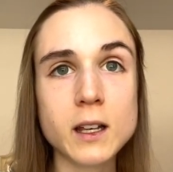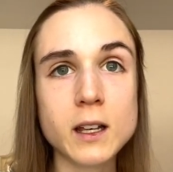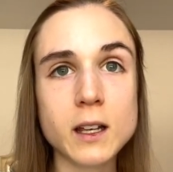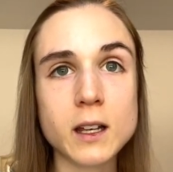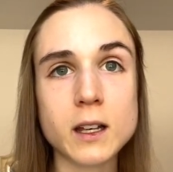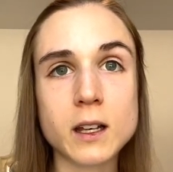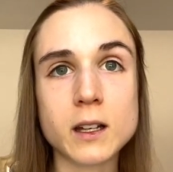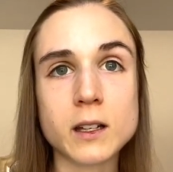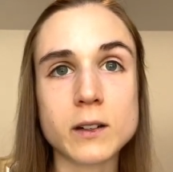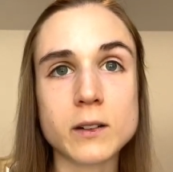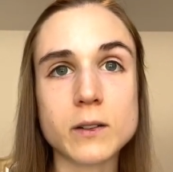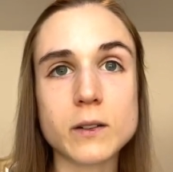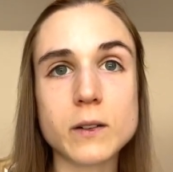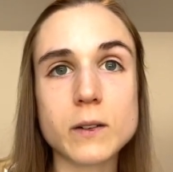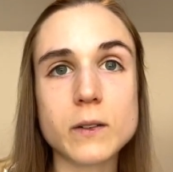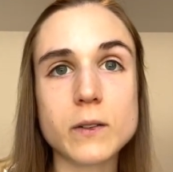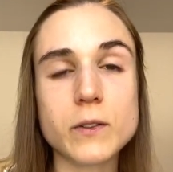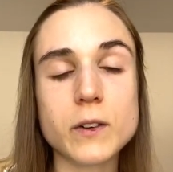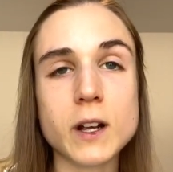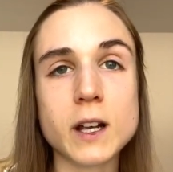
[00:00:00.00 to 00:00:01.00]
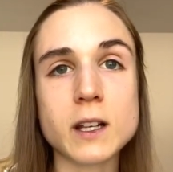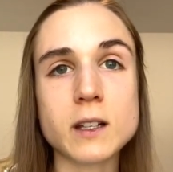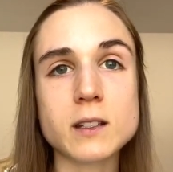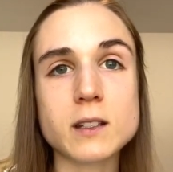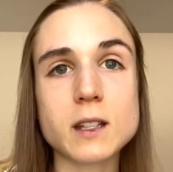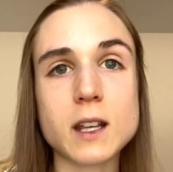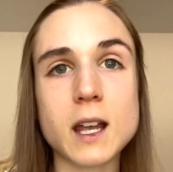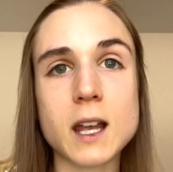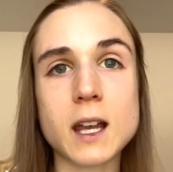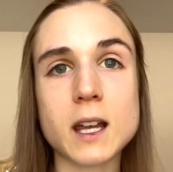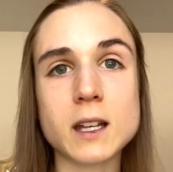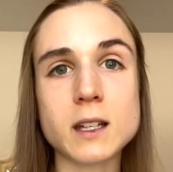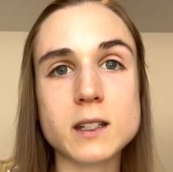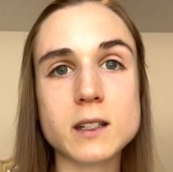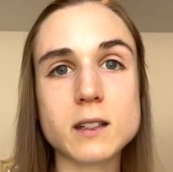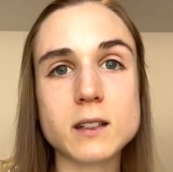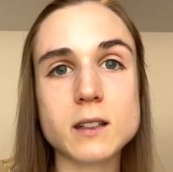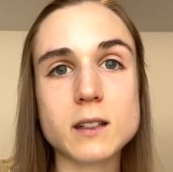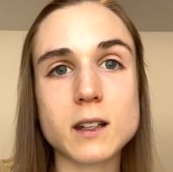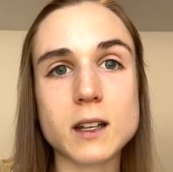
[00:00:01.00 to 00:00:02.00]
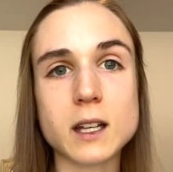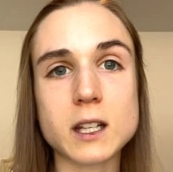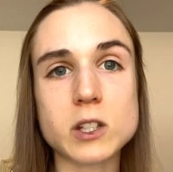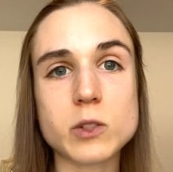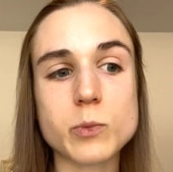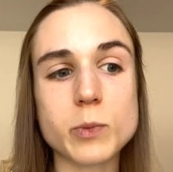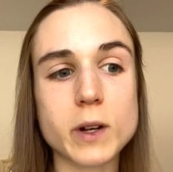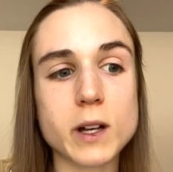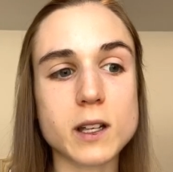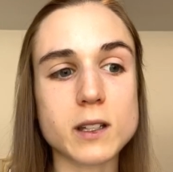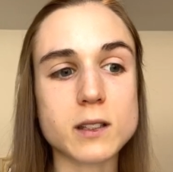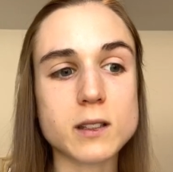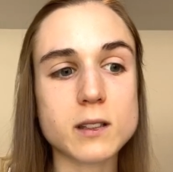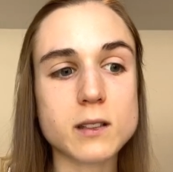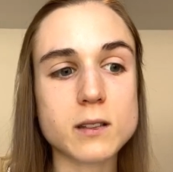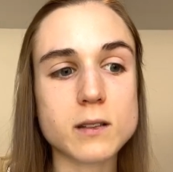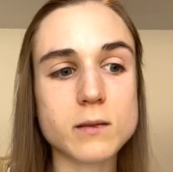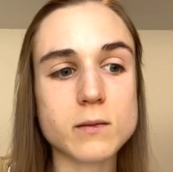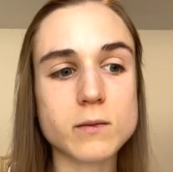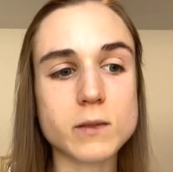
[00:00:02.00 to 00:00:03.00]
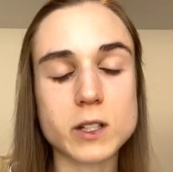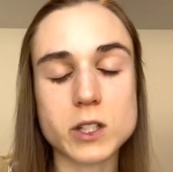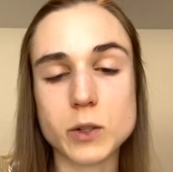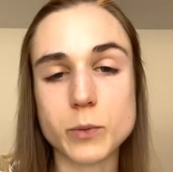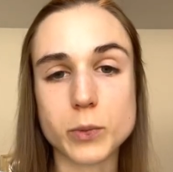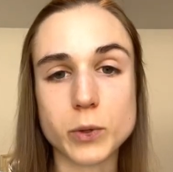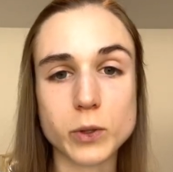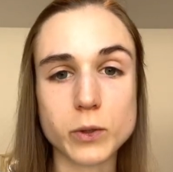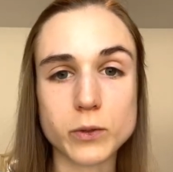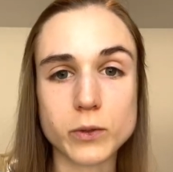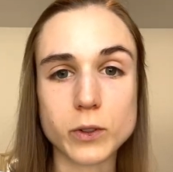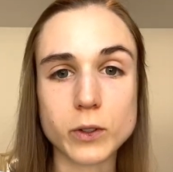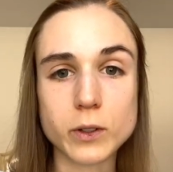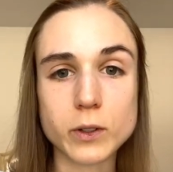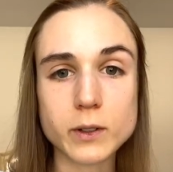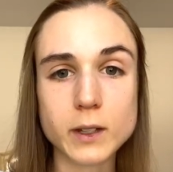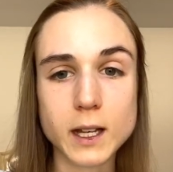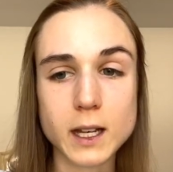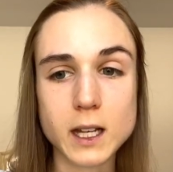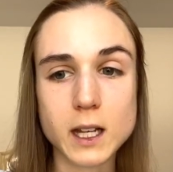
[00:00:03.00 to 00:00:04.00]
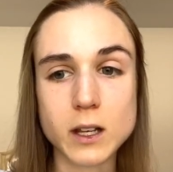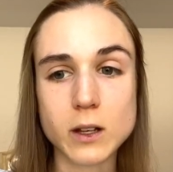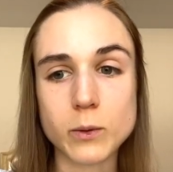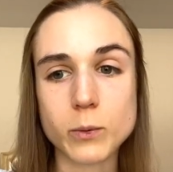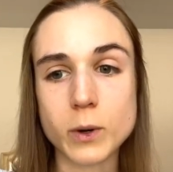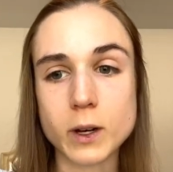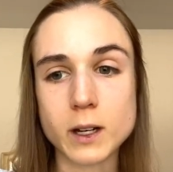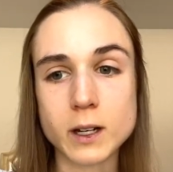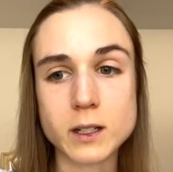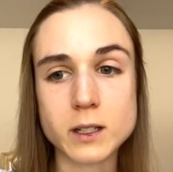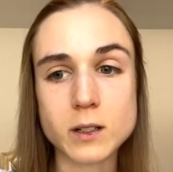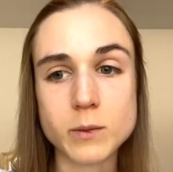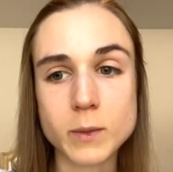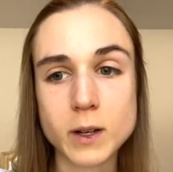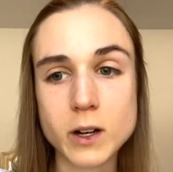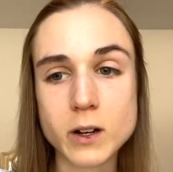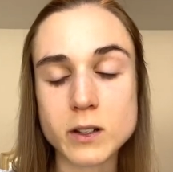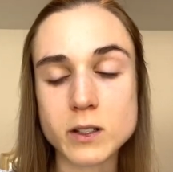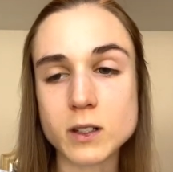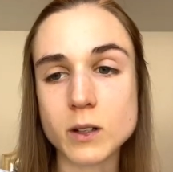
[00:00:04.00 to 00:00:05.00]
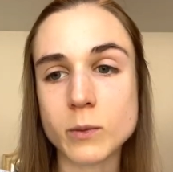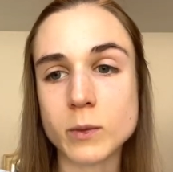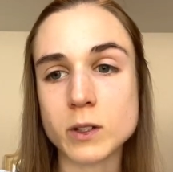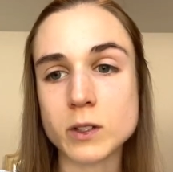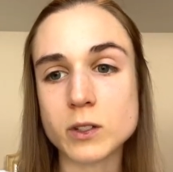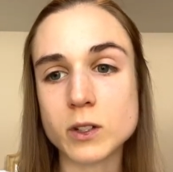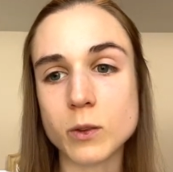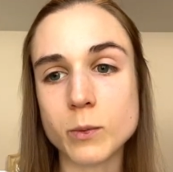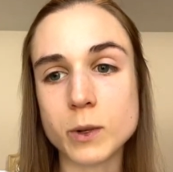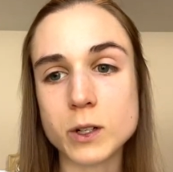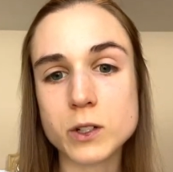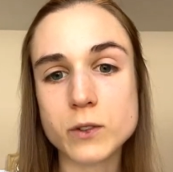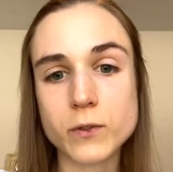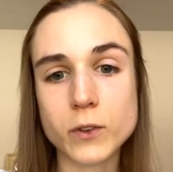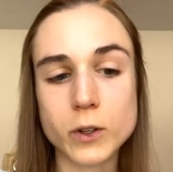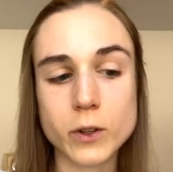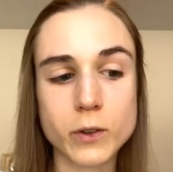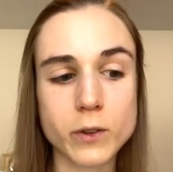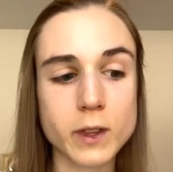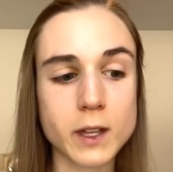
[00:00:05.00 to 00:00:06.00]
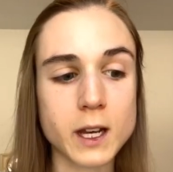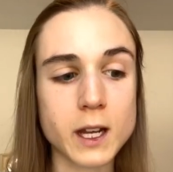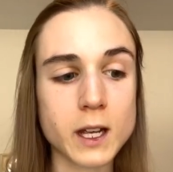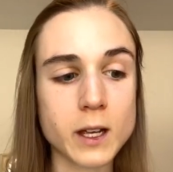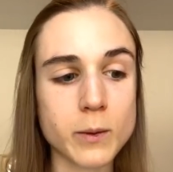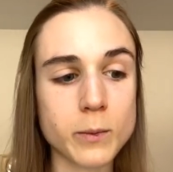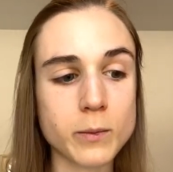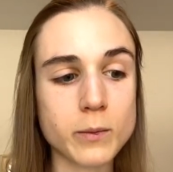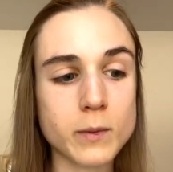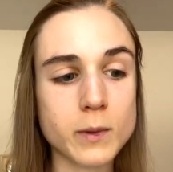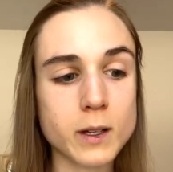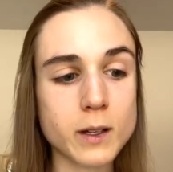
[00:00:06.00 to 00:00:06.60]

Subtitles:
And Frank's aunt expressed disapproval that he wanted to marry someone so much further than him,